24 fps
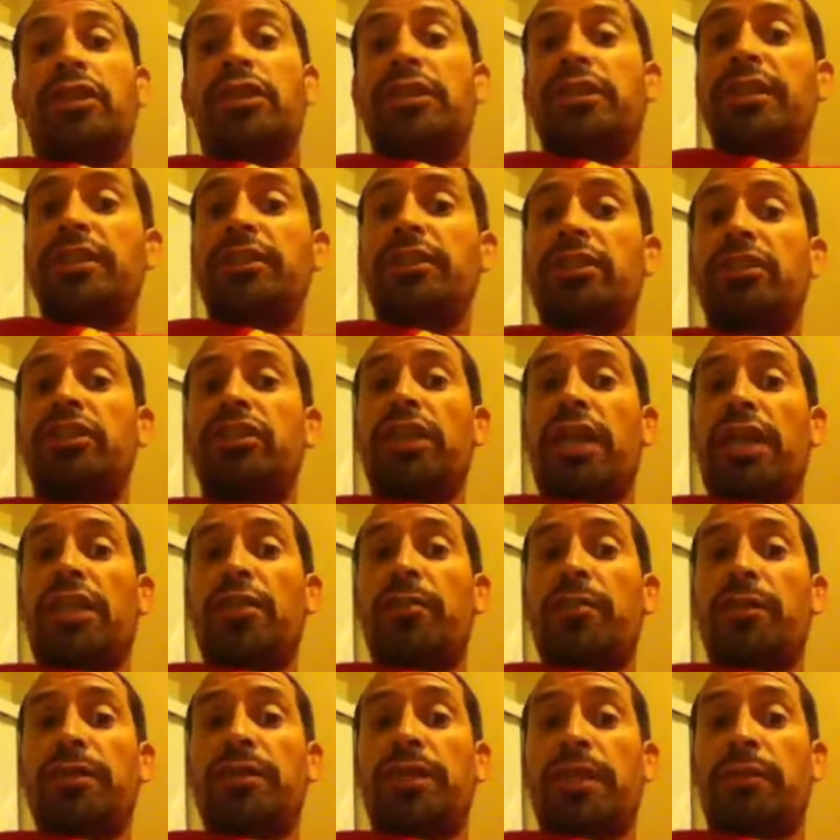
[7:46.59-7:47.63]

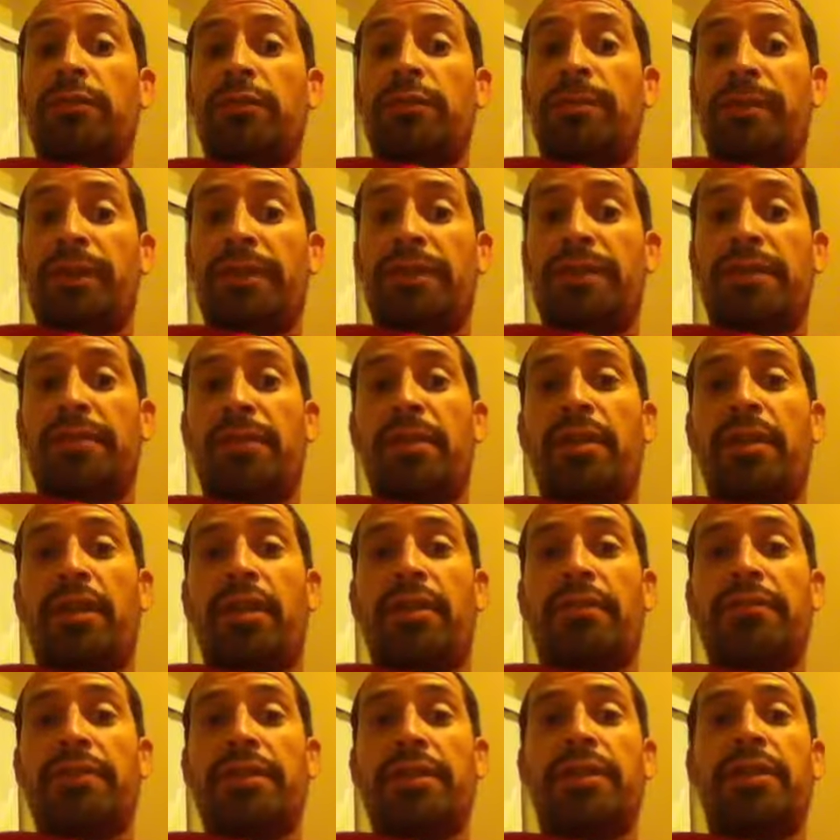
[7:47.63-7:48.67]
disingenuous, and it was pissing me
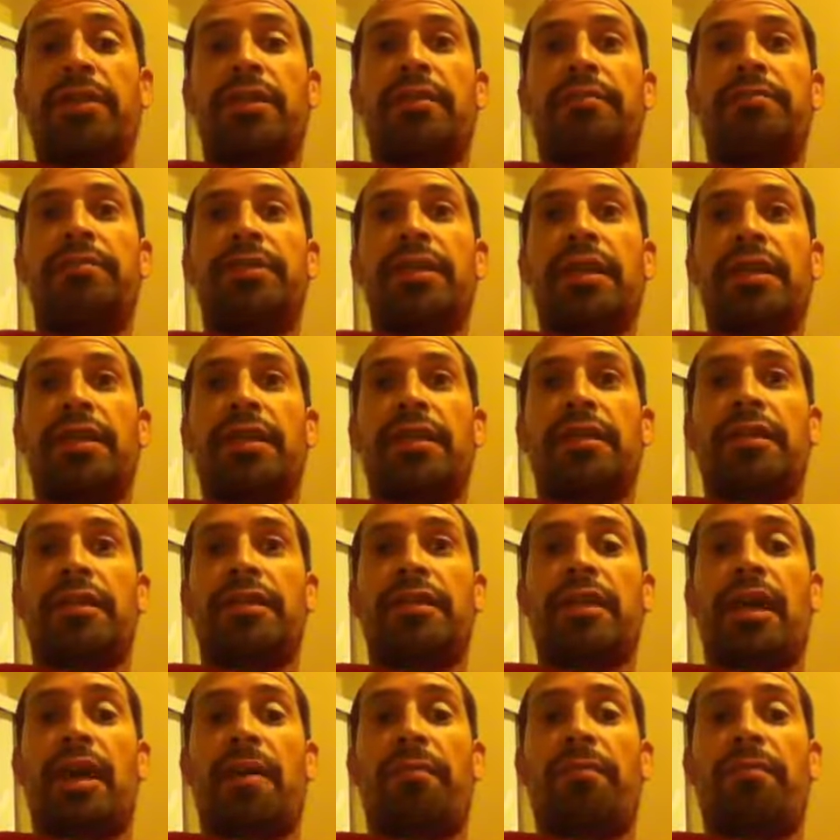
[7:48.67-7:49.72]
off to hear him say that
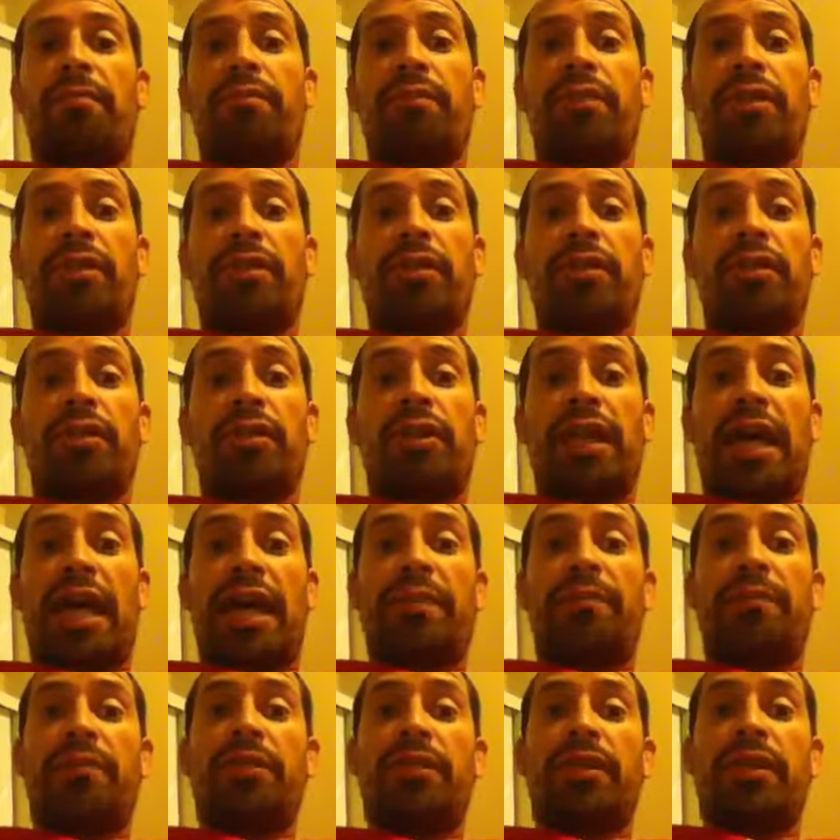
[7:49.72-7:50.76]
that there are
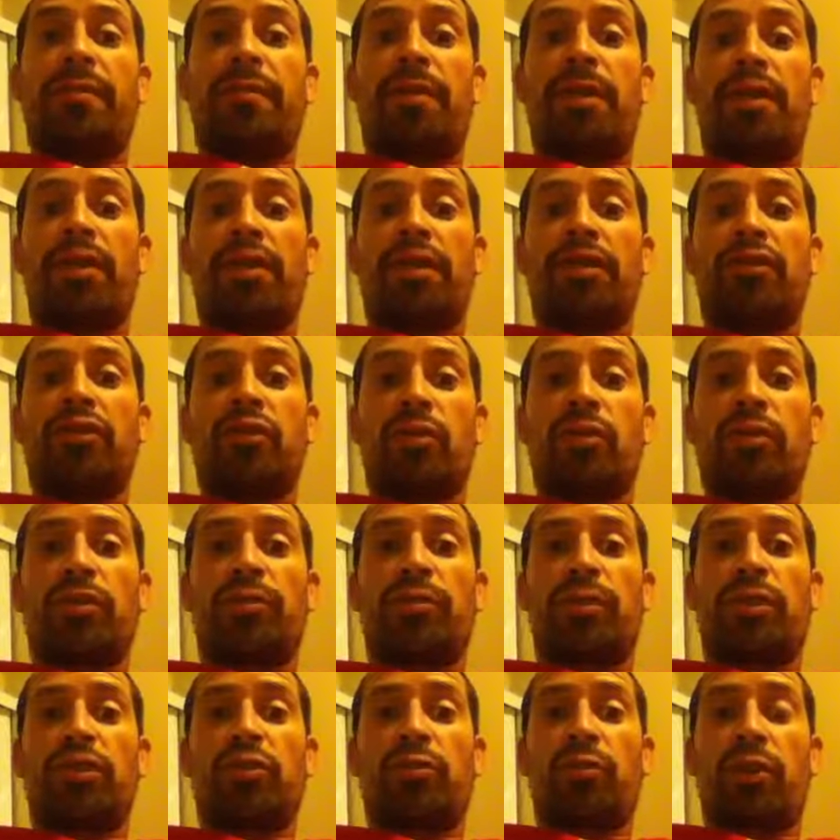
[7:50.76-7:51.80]
9 million Americans own as
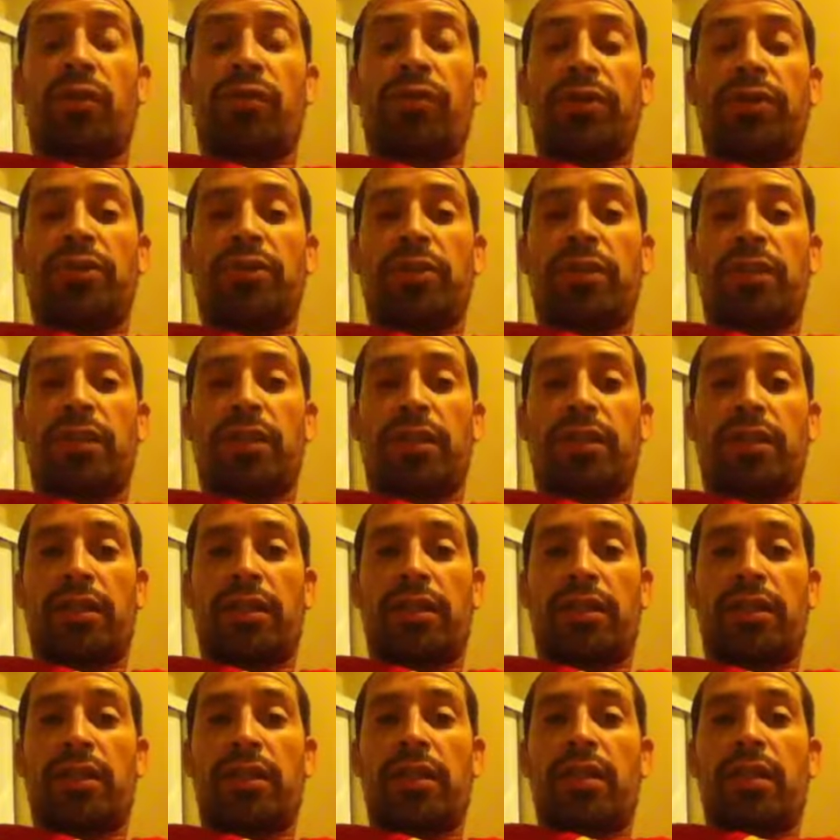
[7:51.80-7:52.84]
much wealth as
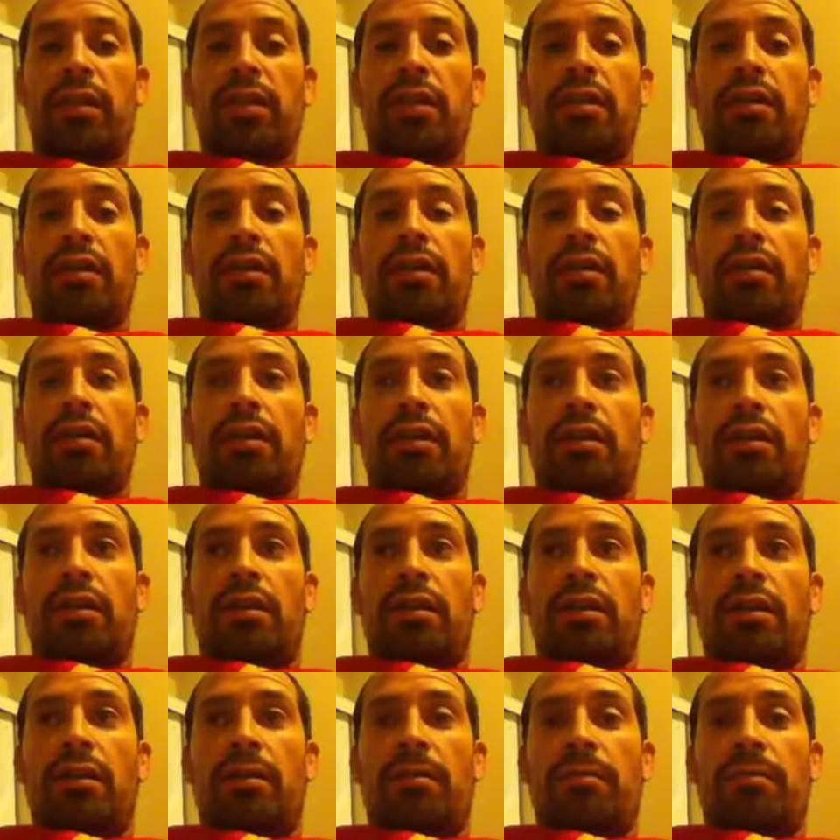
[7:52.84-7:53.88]

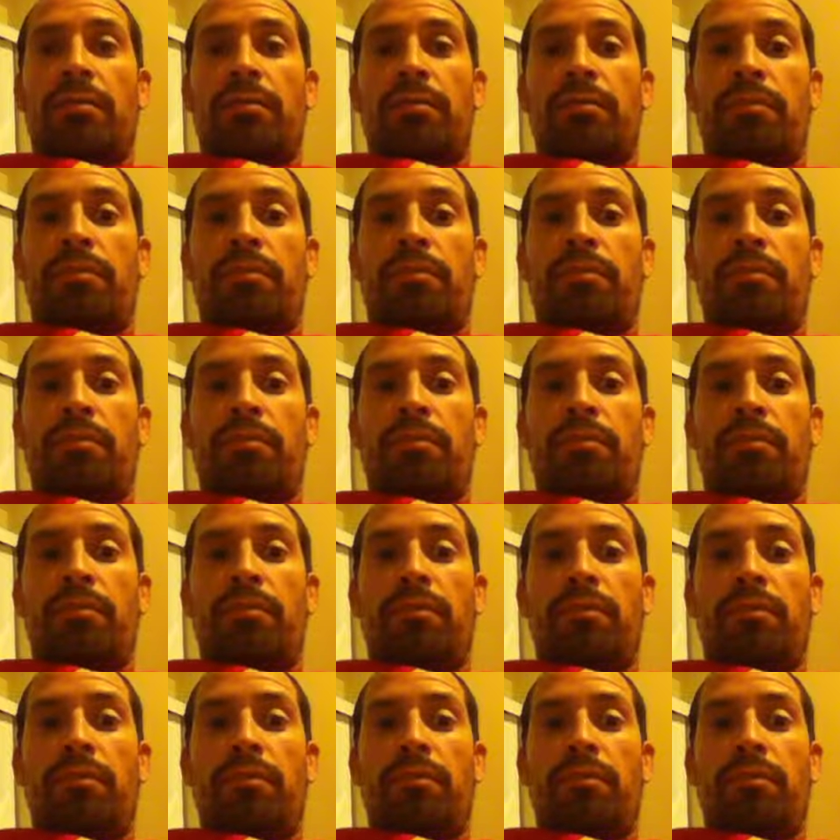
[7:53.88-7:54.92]

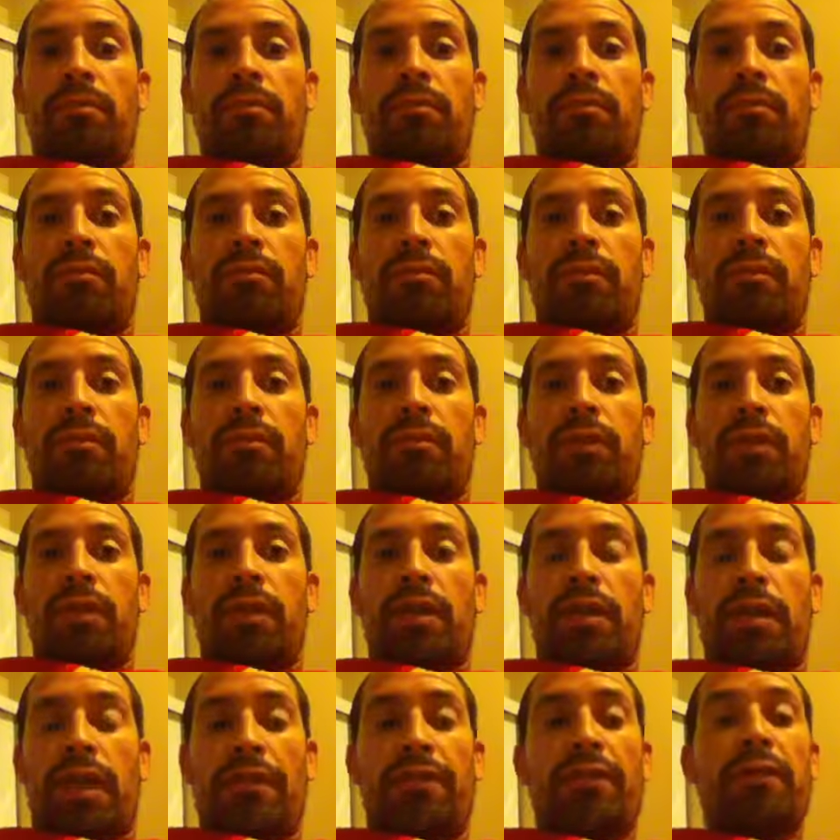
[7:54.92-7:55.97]

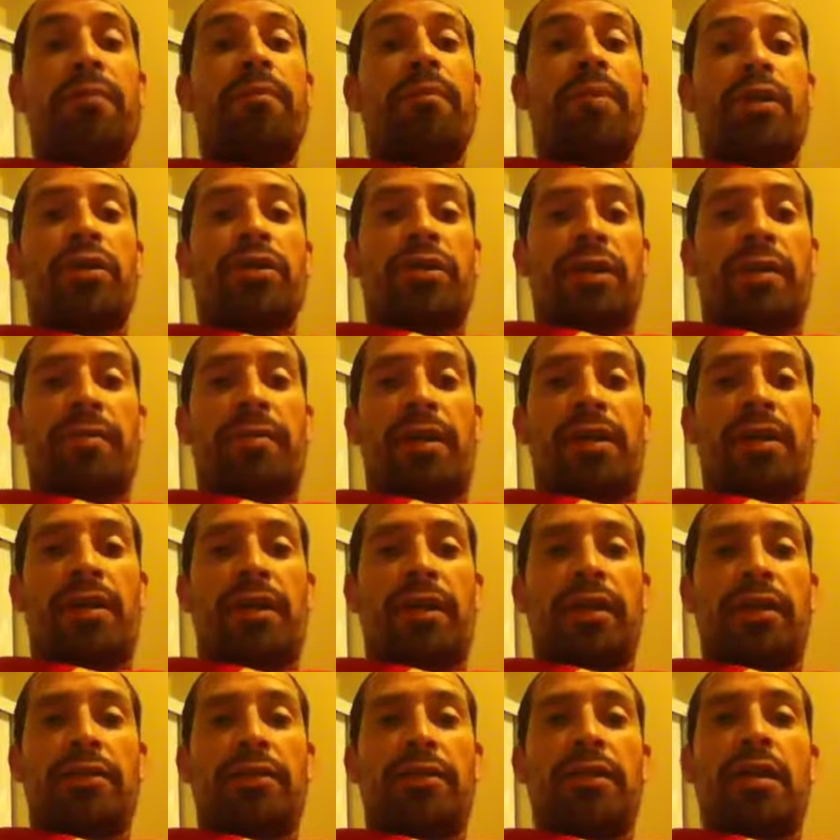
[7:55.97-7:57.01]
311 million
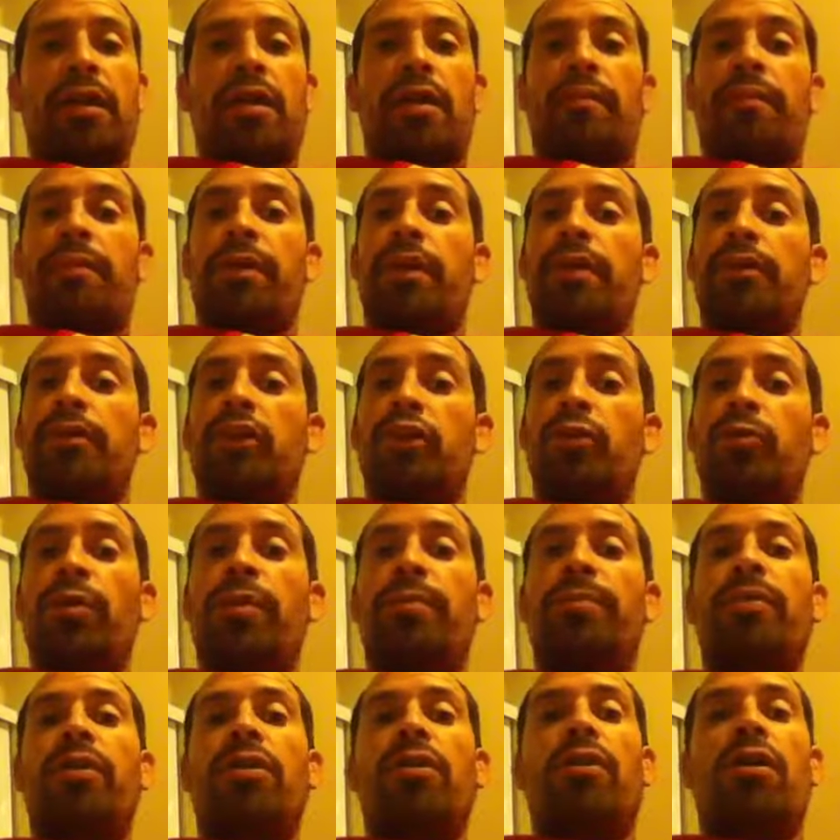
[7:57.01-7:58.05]
Americans. Because Huey
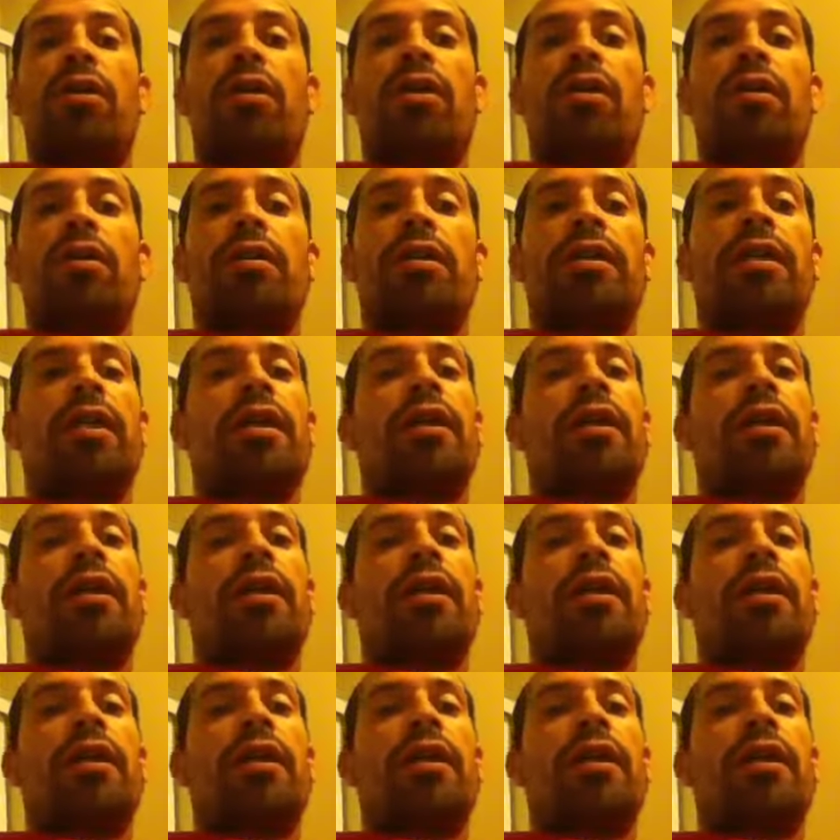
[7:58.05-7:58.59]
P. Long,